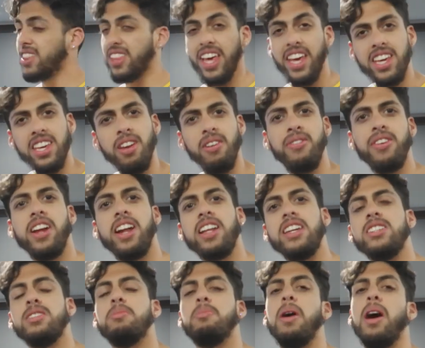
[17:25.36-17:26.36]
thank you for
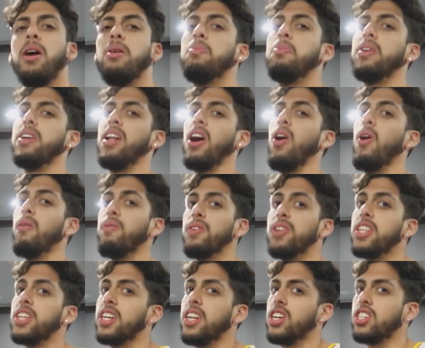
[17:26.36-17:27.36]
getting us a power play. Now
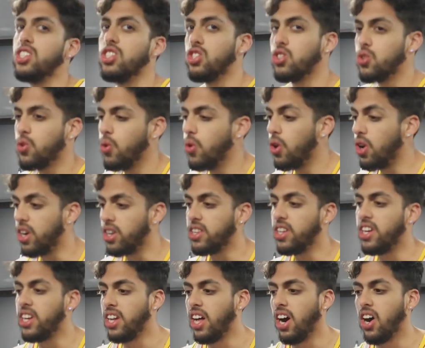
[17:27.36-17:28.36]
hopefully the Canucks can score
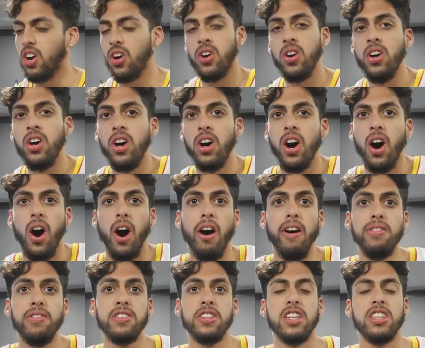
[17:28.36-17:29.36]
and then I'll
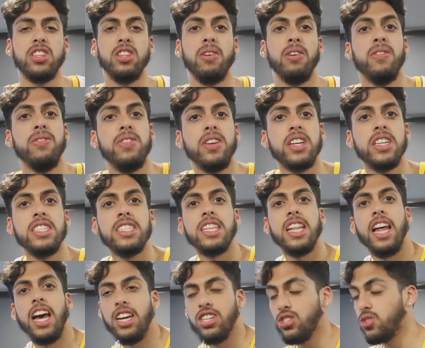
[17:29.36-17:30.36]
offset the freaking
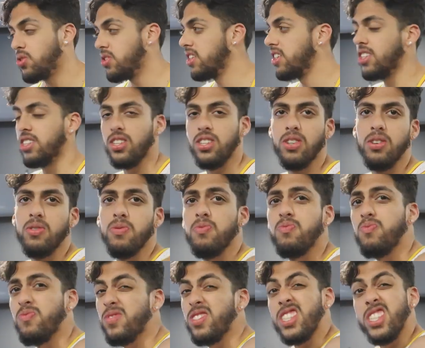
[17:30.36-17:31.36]
slash you did, you
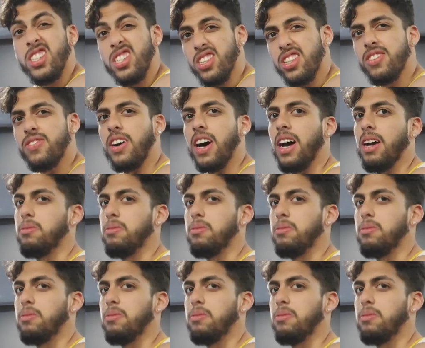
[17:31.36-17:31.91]
know? no know the